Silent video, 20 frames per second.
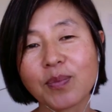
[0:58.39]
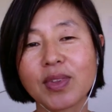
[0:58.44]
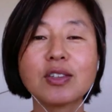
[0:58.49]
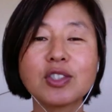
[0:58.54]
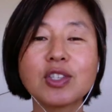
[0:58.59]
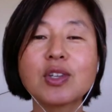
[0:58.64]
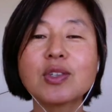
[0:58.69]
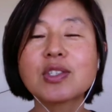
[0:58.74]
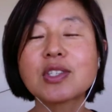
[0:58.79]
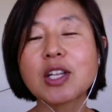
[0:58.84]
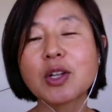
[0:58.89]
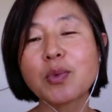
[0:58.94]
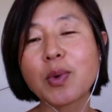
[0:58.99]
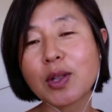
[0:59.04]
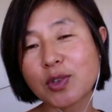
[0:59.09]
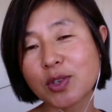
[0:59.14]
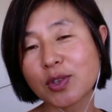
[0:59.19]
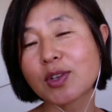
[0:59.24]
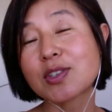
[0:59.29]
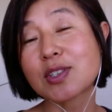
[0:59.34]
she still
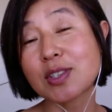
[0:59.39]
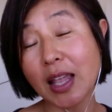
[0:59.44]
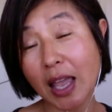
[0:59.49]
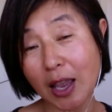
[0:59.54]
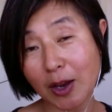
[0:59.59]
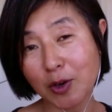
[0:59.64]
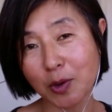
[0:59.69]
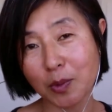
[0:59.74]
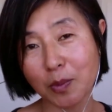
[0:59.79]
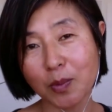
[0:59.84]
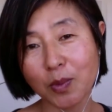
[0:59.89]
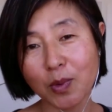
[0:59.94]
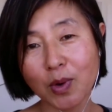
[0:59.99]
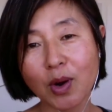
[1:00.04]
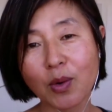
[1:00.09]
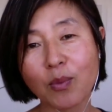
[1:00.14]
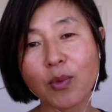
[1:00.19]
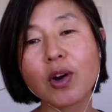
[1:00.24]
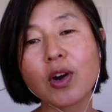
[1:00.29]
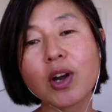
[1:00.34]
went to the stadium
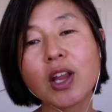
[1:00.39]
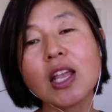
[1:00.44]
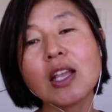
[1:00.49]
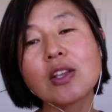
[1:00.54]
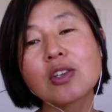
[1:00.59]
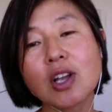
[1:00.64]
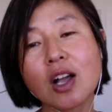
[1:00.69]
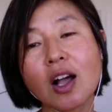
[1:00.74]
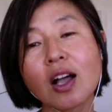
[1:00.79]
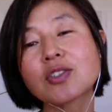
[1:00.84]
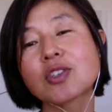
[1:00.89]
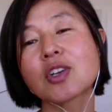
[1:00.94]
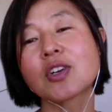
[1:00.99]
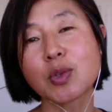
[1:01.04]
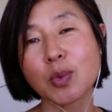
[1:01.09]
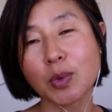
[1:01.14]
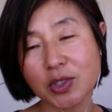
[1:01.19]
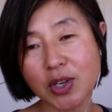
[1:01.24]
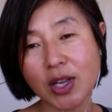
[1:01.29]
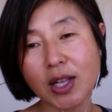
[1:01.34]
where his
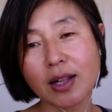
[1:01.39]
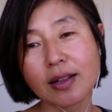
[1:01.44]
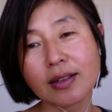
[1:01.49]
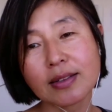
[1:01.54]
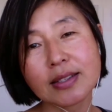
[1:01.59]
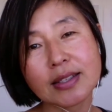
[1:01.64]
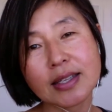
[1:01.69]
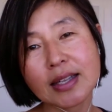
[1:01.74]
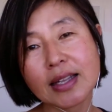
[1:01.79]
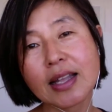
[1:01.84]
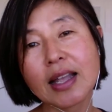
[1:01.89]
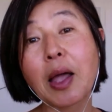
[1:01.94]
concert was held